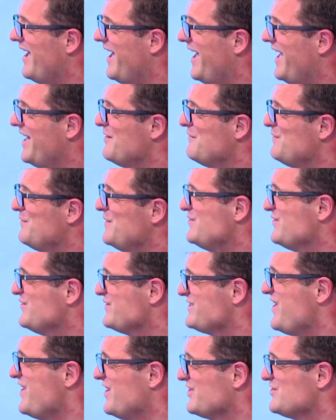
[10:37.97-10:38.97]
And if we
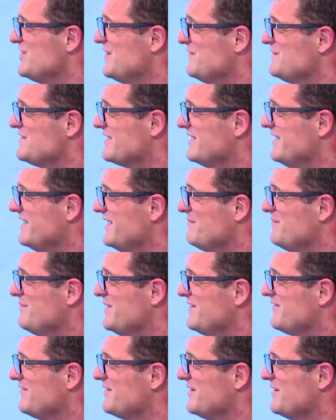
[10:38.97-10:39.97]
just all shifted a little
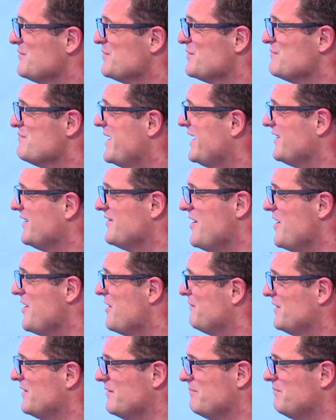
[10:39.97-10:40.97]
bit, it would make an
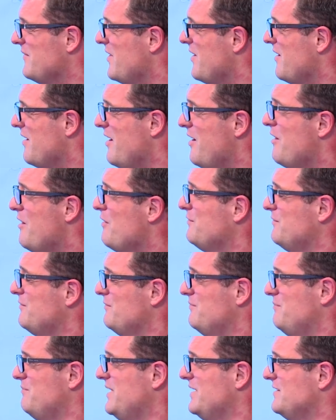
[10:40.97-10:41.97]
awful, awful
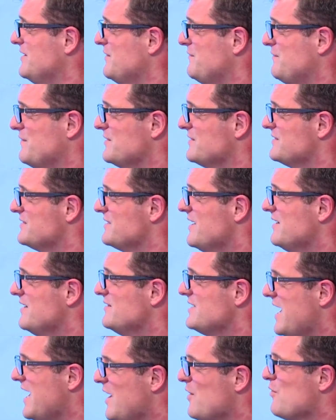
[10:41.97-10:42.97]
big difference
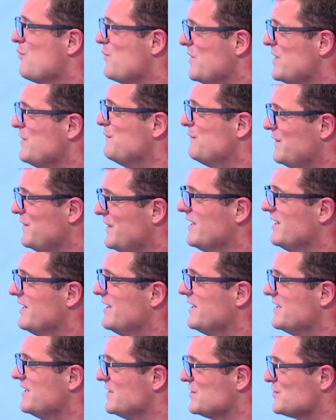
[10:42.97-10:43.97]
to how we feel
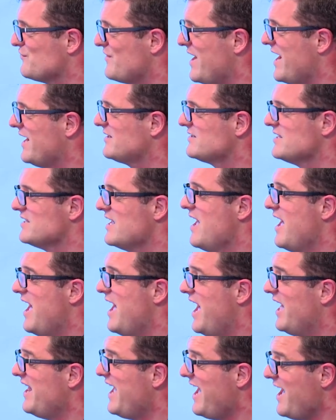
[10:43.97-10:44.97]
and interact
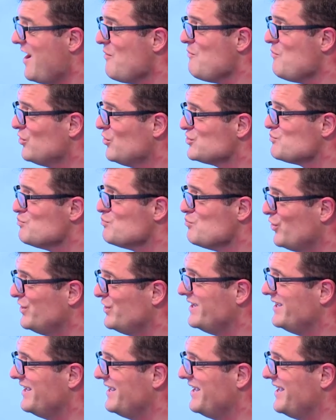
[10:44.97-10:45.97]
and how much
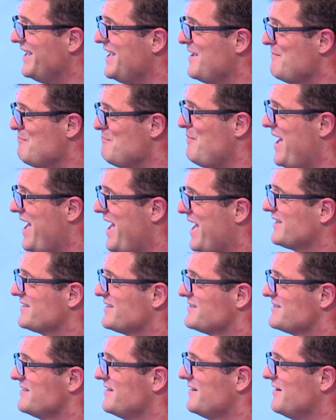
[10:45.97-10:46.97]
money
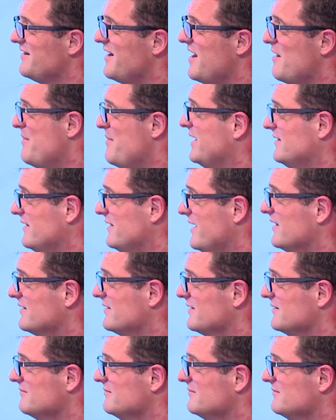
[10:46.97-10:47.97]
impacts our mental
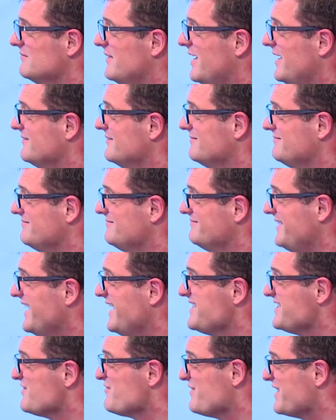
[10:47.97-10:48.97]
health. And
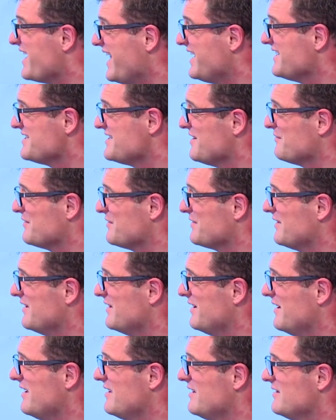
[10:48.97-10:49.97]
that's the reality of it.
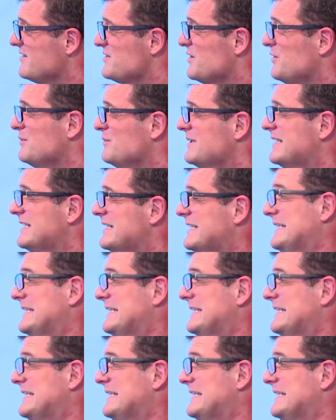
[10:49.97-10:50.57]
So,